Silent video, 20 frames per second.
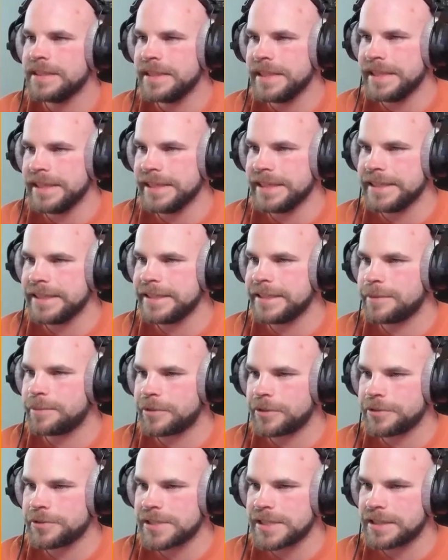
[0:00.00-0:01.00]
He did end up
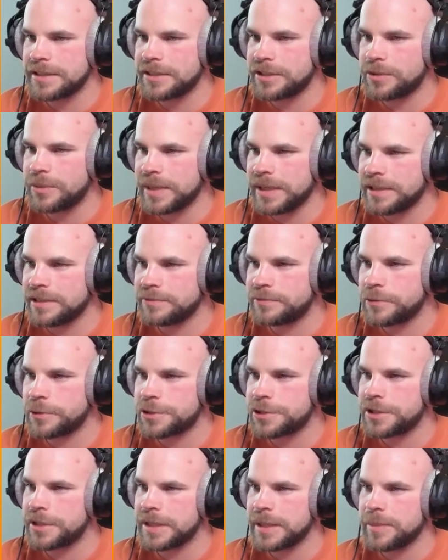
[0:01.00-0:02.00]
losing the Queen,
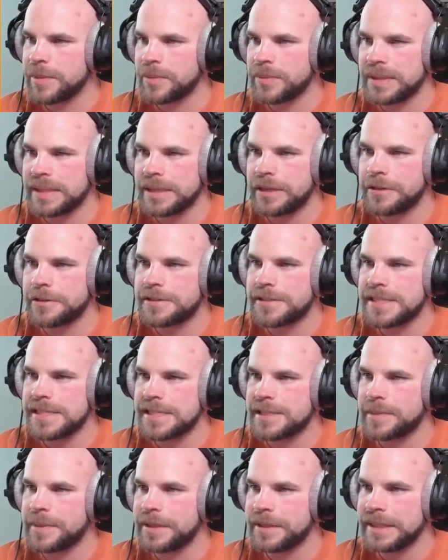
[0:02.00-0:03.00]
unfortunately, but with the
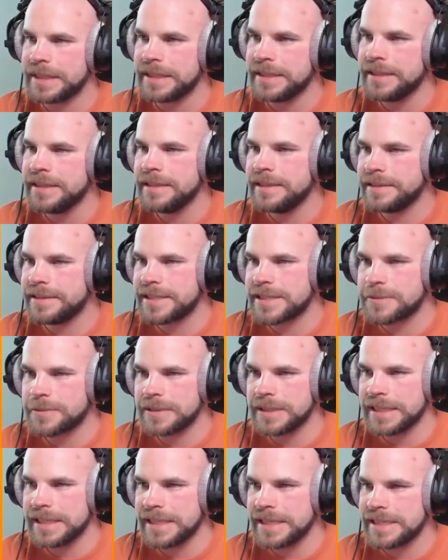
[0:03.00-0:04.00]
RC's ability, this
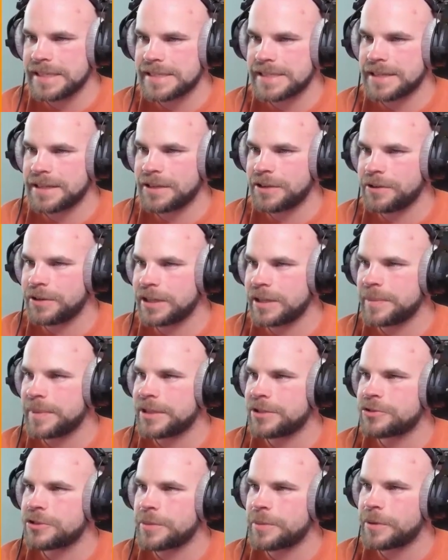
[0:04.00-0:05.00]
one is going to be a
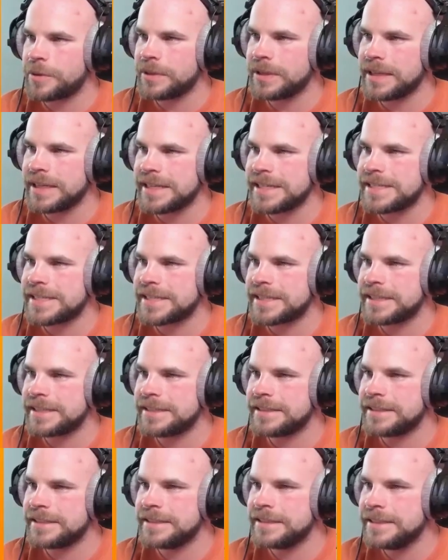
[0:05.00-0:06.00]
triple. Nicely
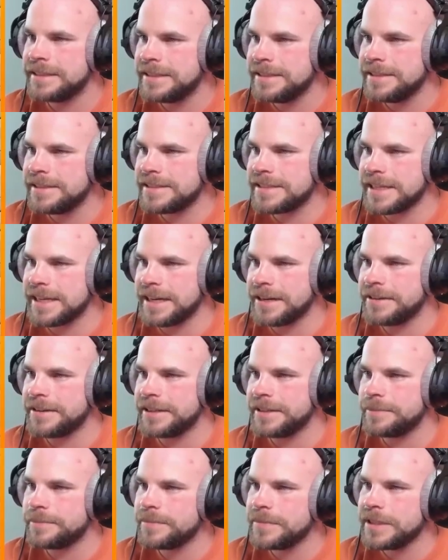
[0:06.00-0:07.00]
done to
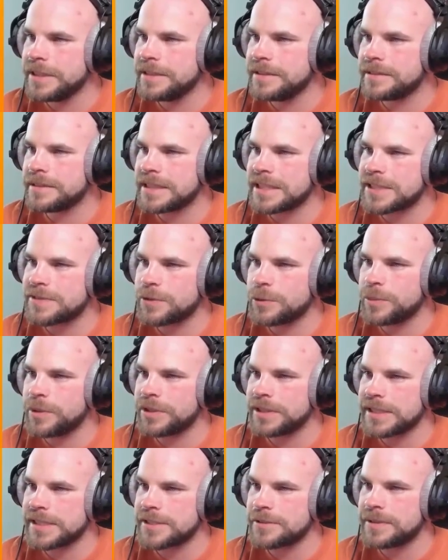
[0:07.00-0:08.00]
Arium. Last few
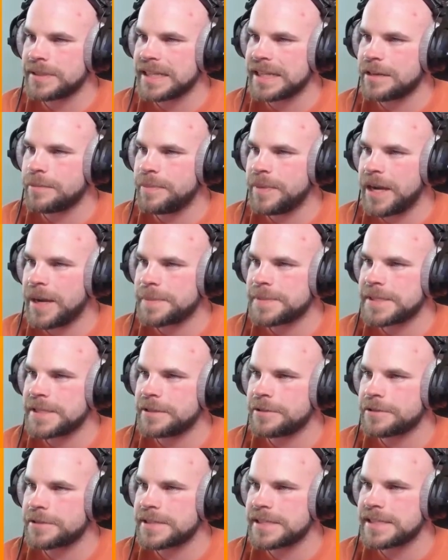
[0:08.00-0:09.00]
buildings going down, pops the
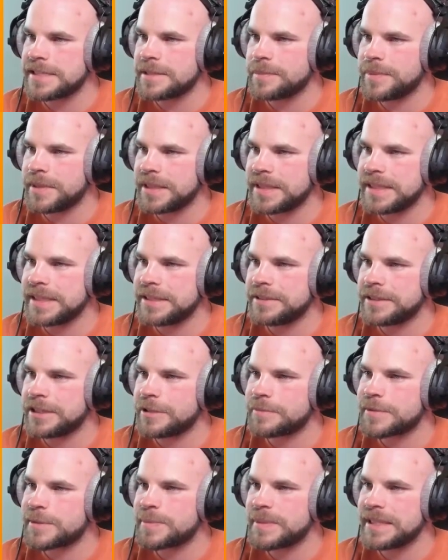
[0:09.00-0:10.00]
RC's ability, going to
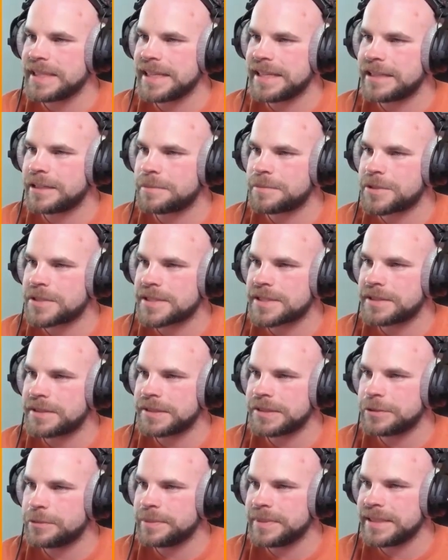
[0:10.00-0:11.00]
help speed that up just a
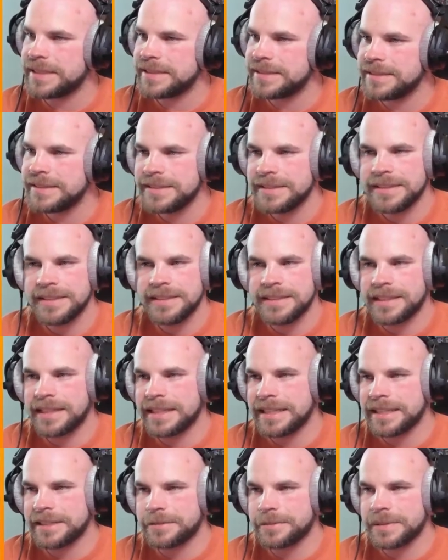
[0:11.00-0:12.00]
little bit. Got
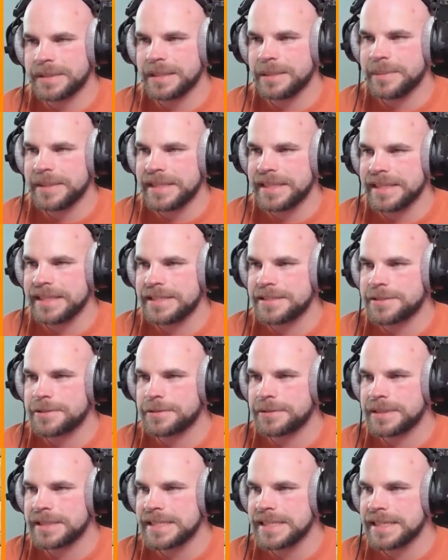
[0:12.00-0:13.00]
to get through the enemy King,
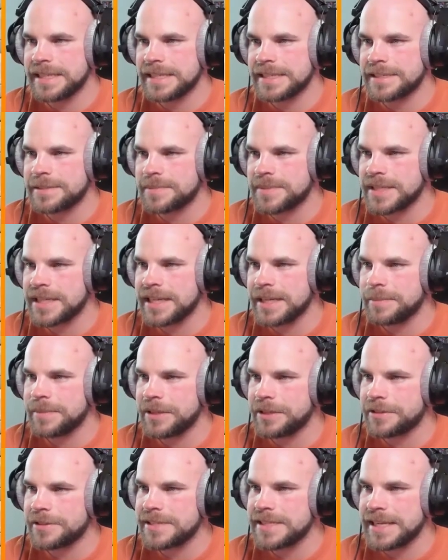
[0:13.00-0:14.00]
certainly taking some time. The
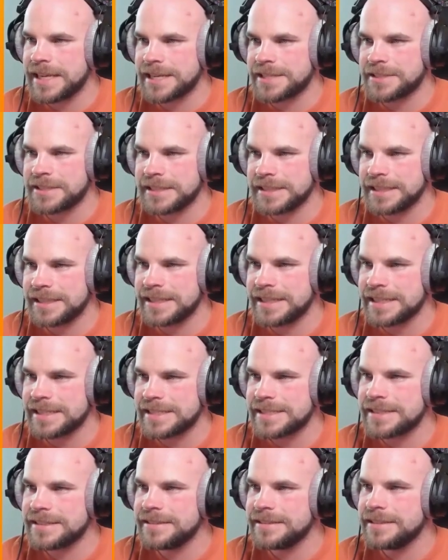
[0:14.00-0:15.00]
RC actually
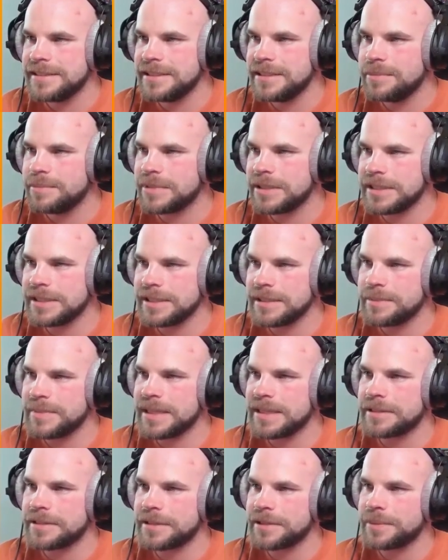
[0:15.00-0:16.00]
dies, but it doesn't
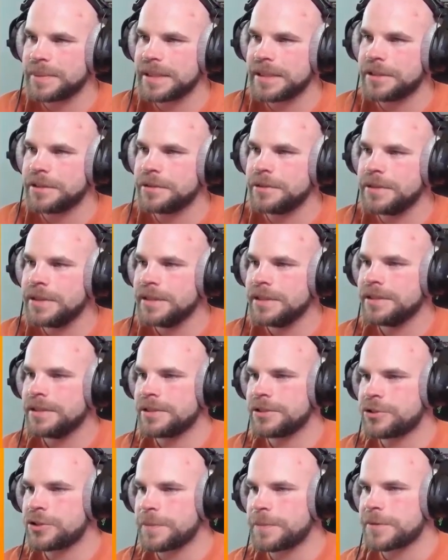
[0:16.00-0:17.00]
matter. There we go.
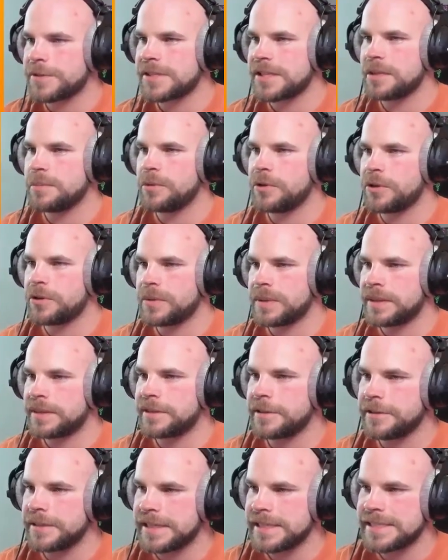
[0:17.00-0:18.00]
The triple's on the board with
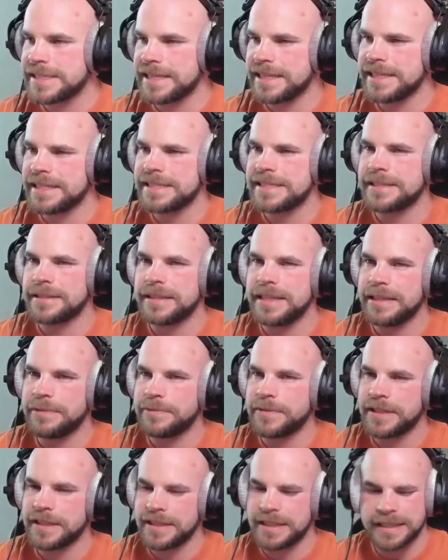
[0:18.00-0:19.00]
30 seconds
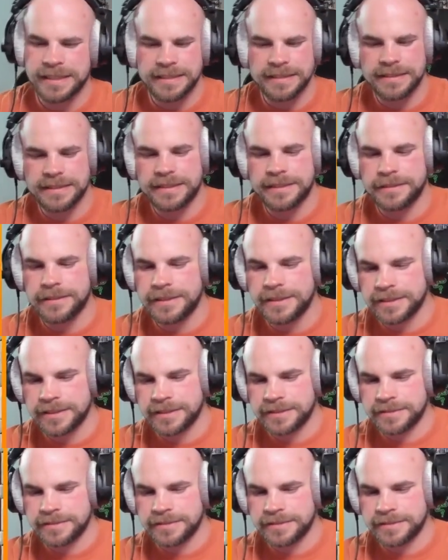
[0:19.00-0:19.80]
left on the clock.